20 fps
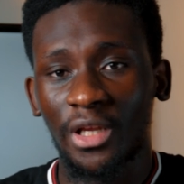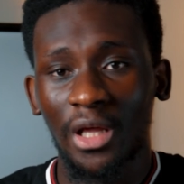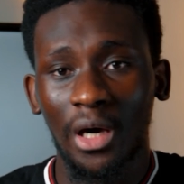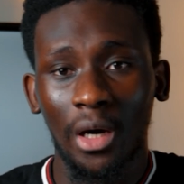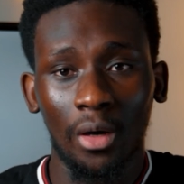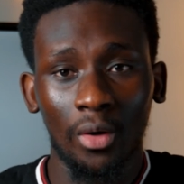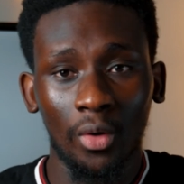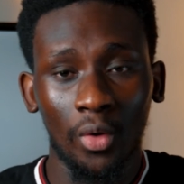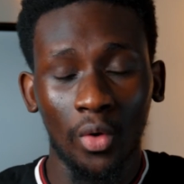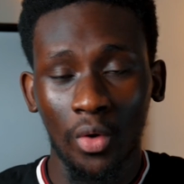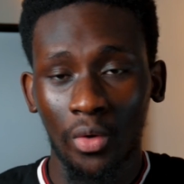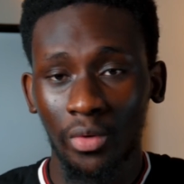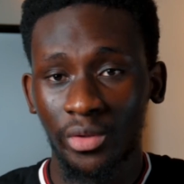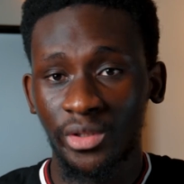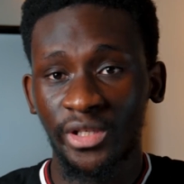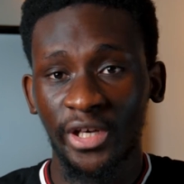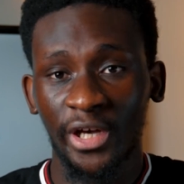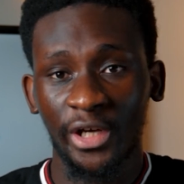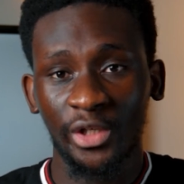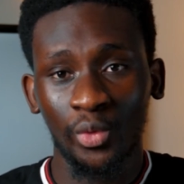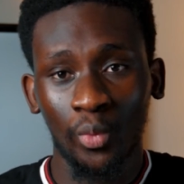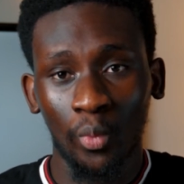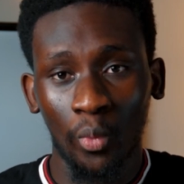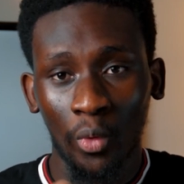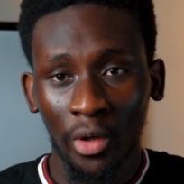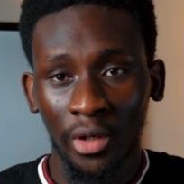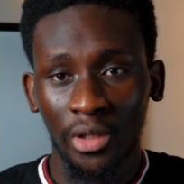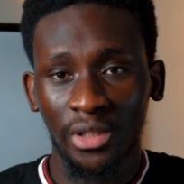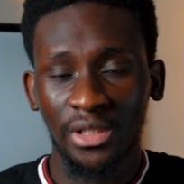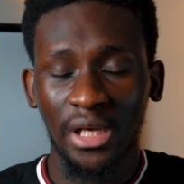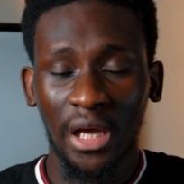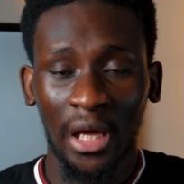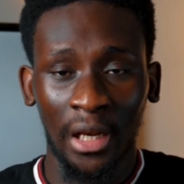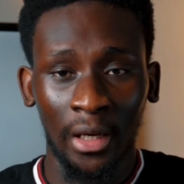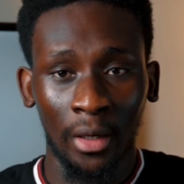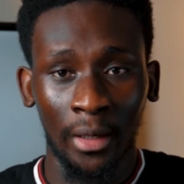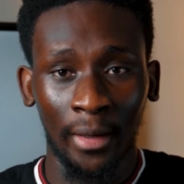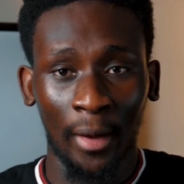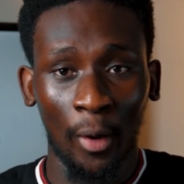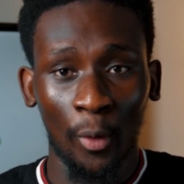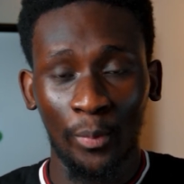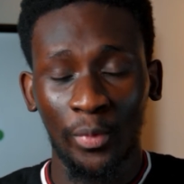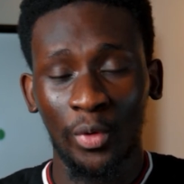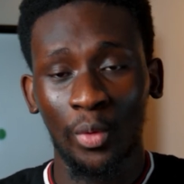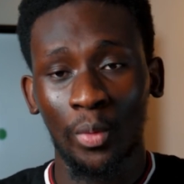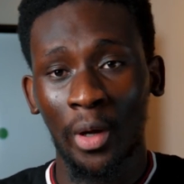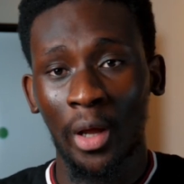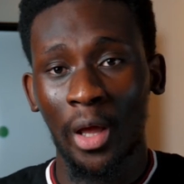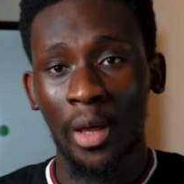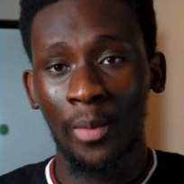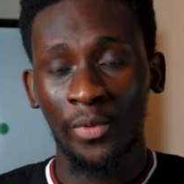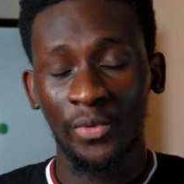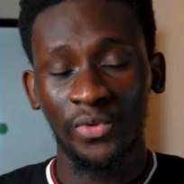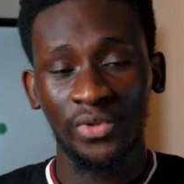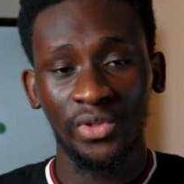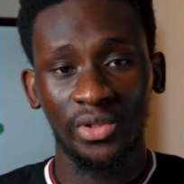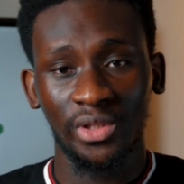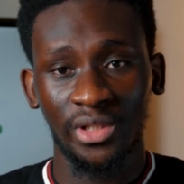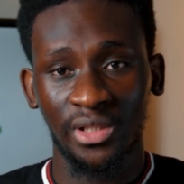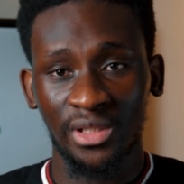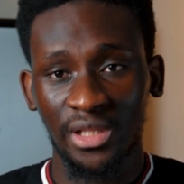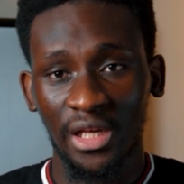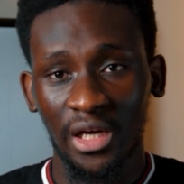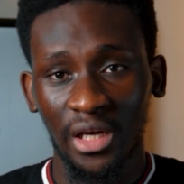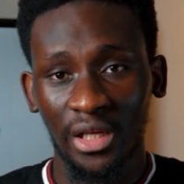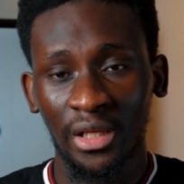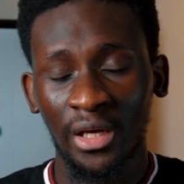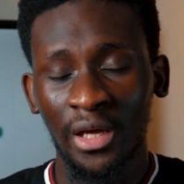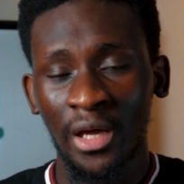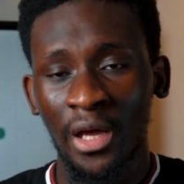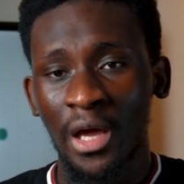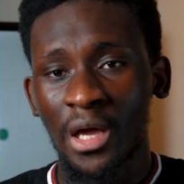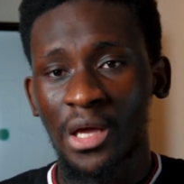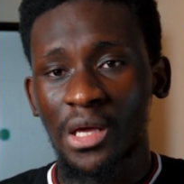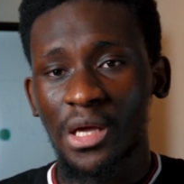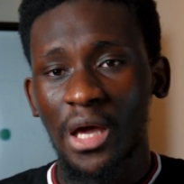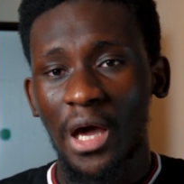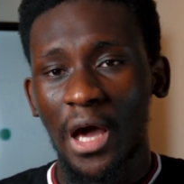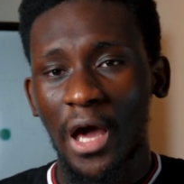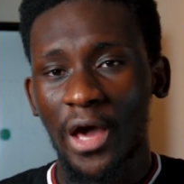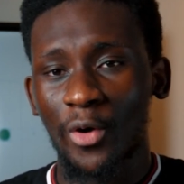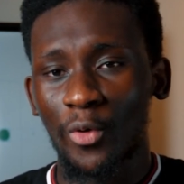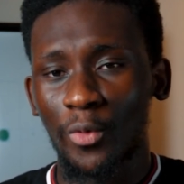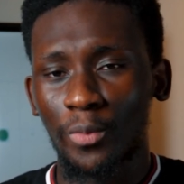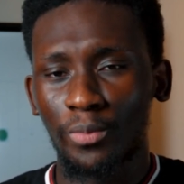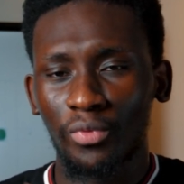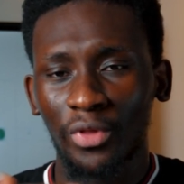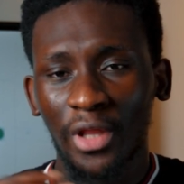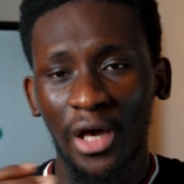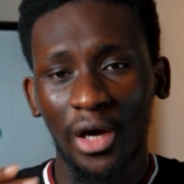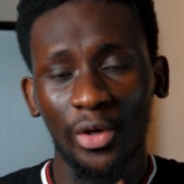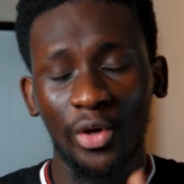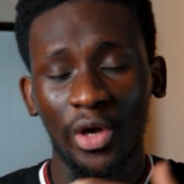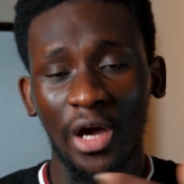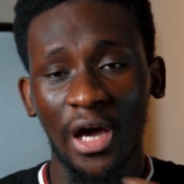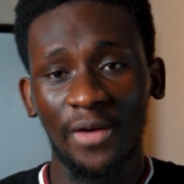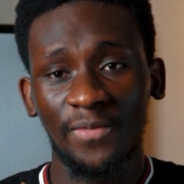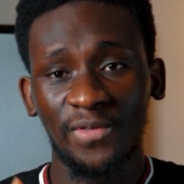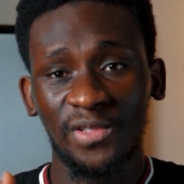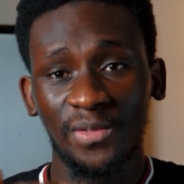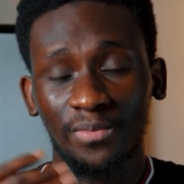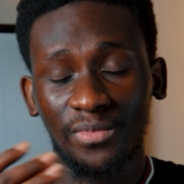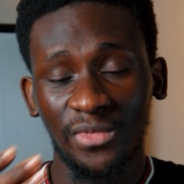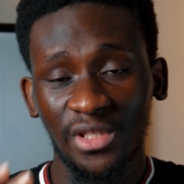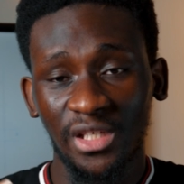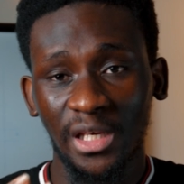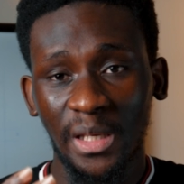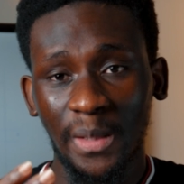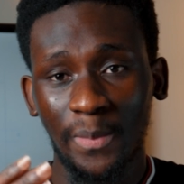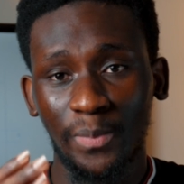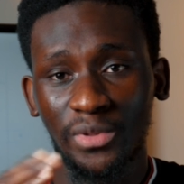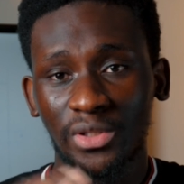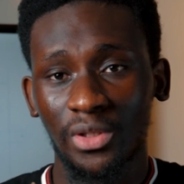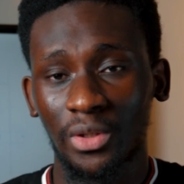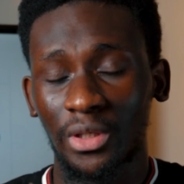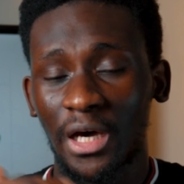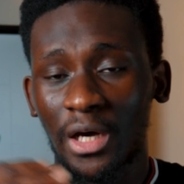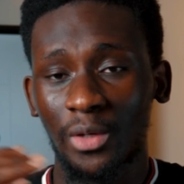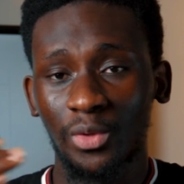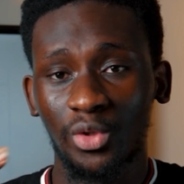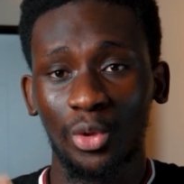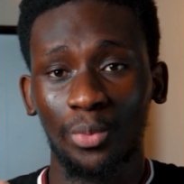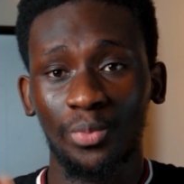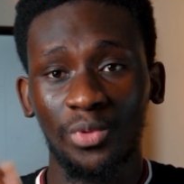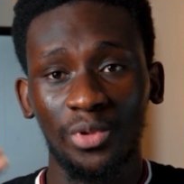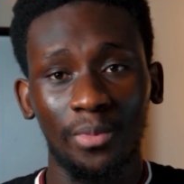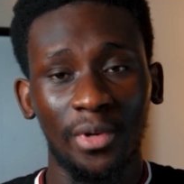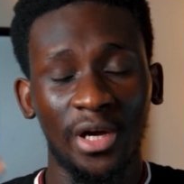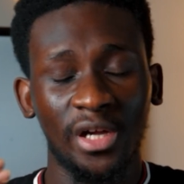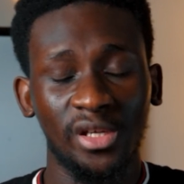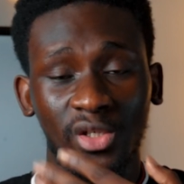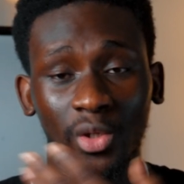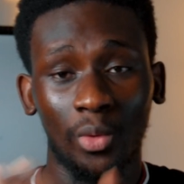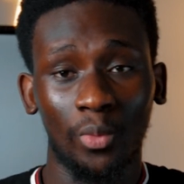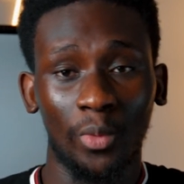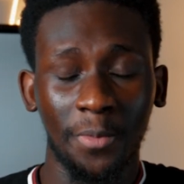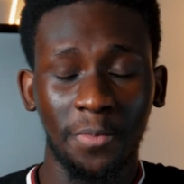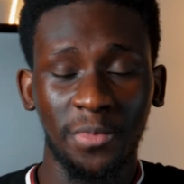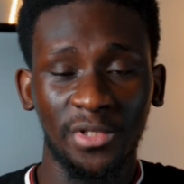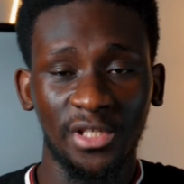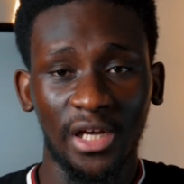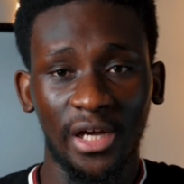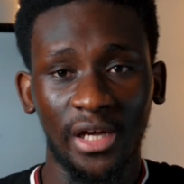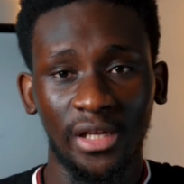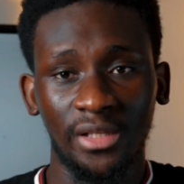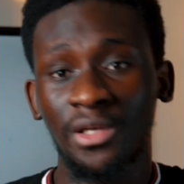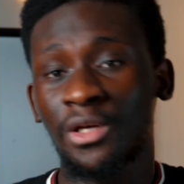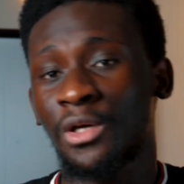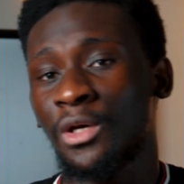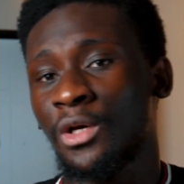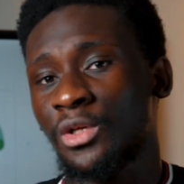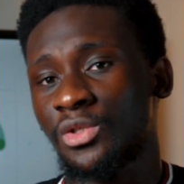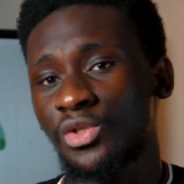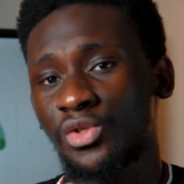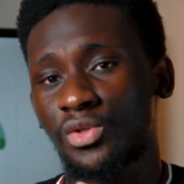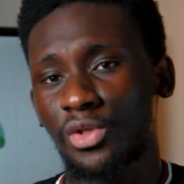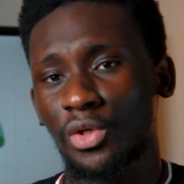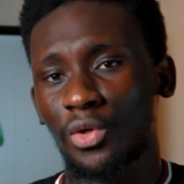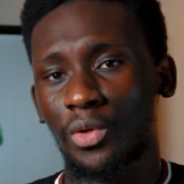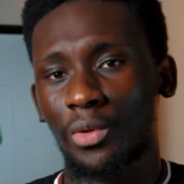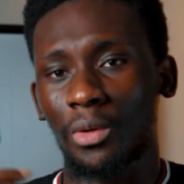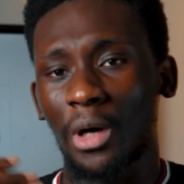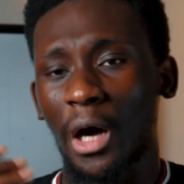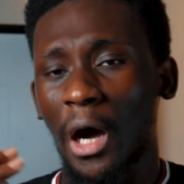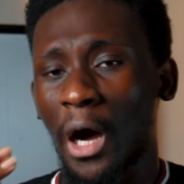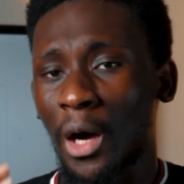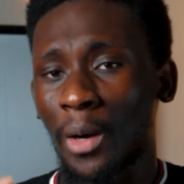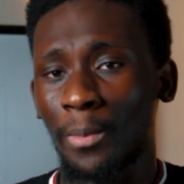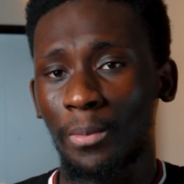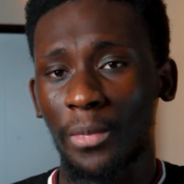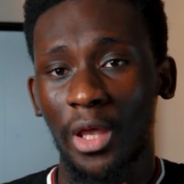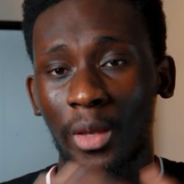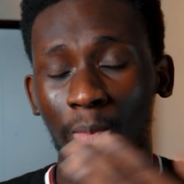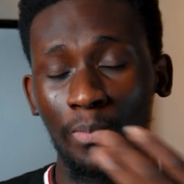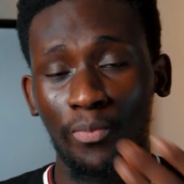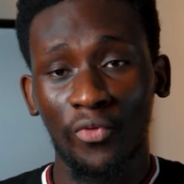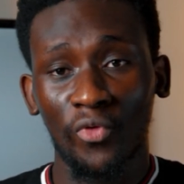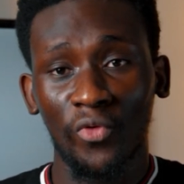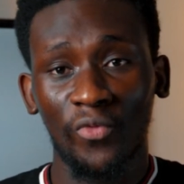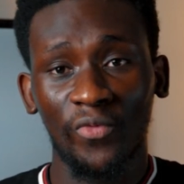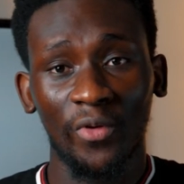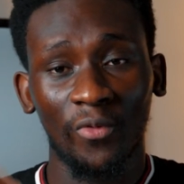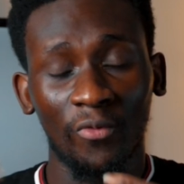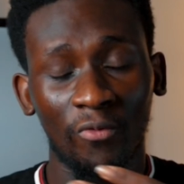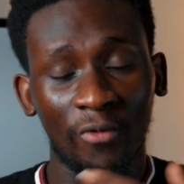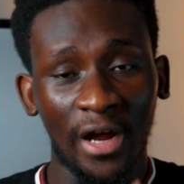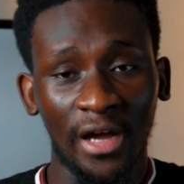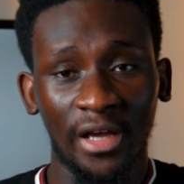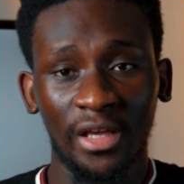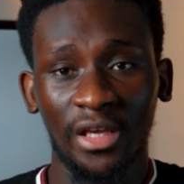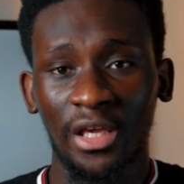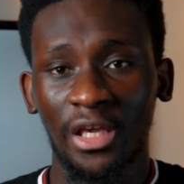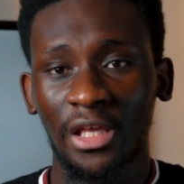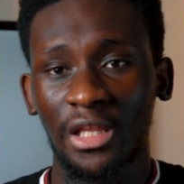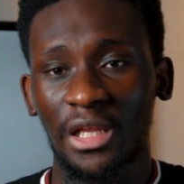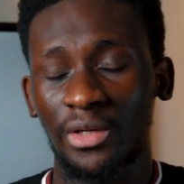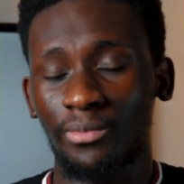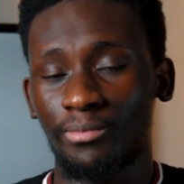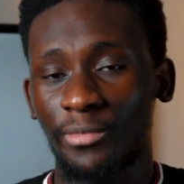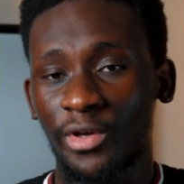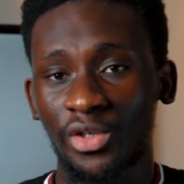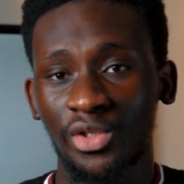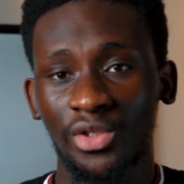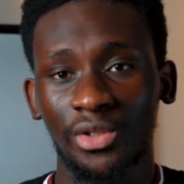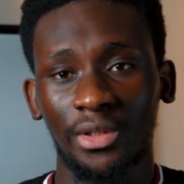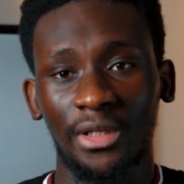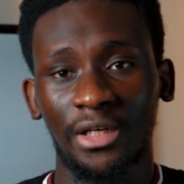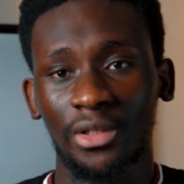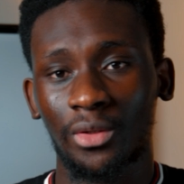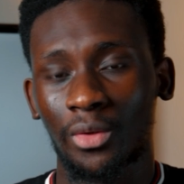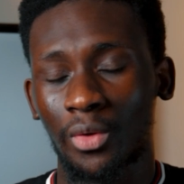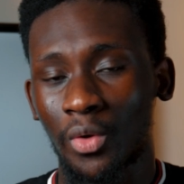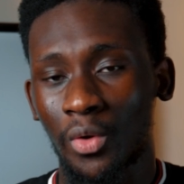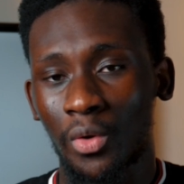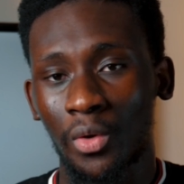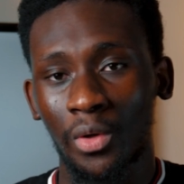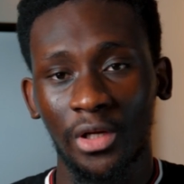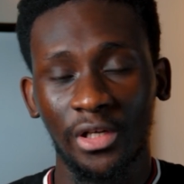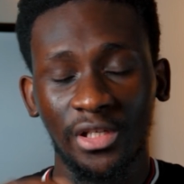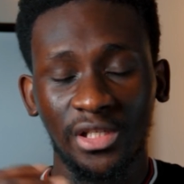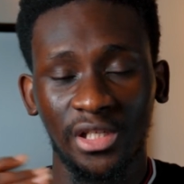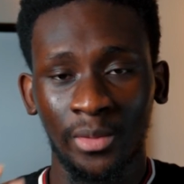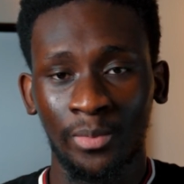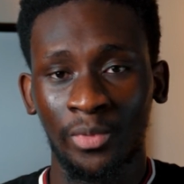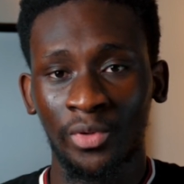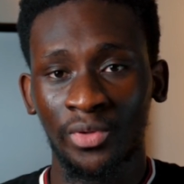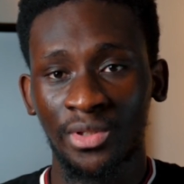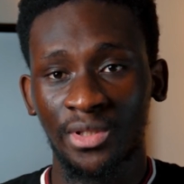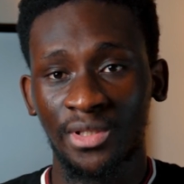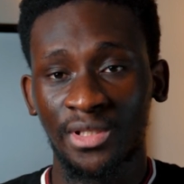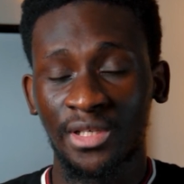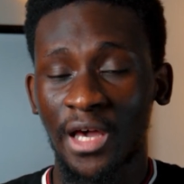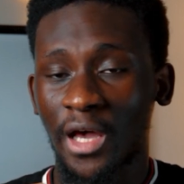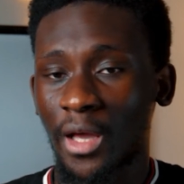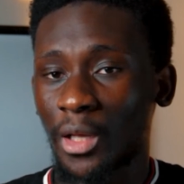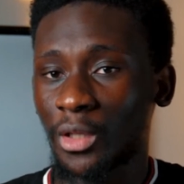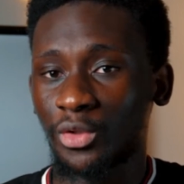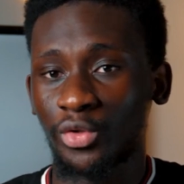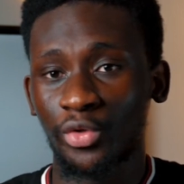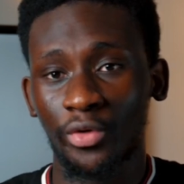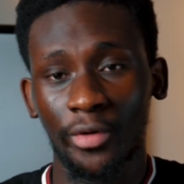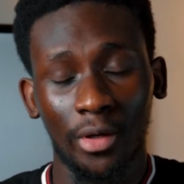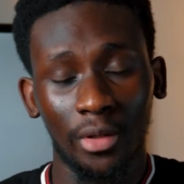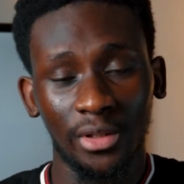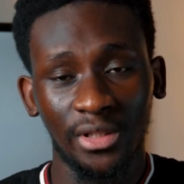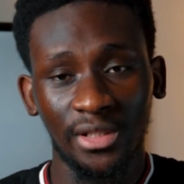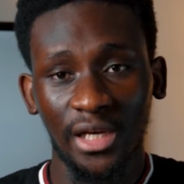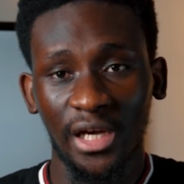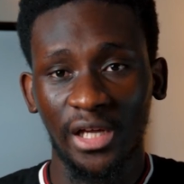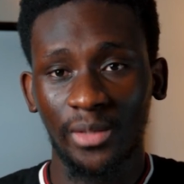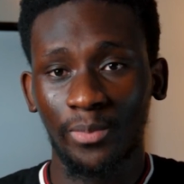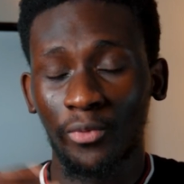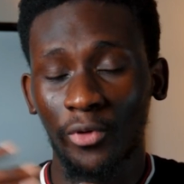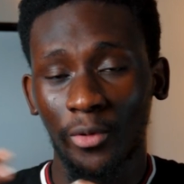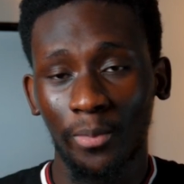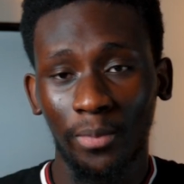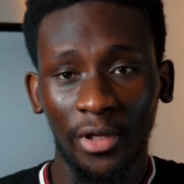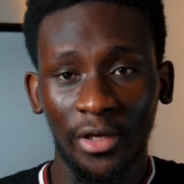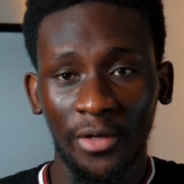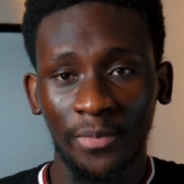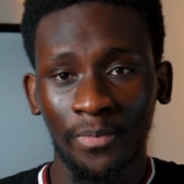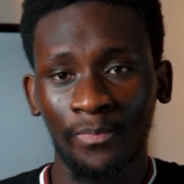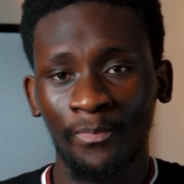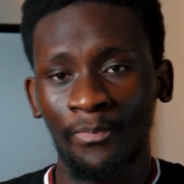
how Google search works, and I hope you were able to understand. I hope now you have some tips on how to optimize your website to improve the ranking and make sure that Google is able to scan through your site properly.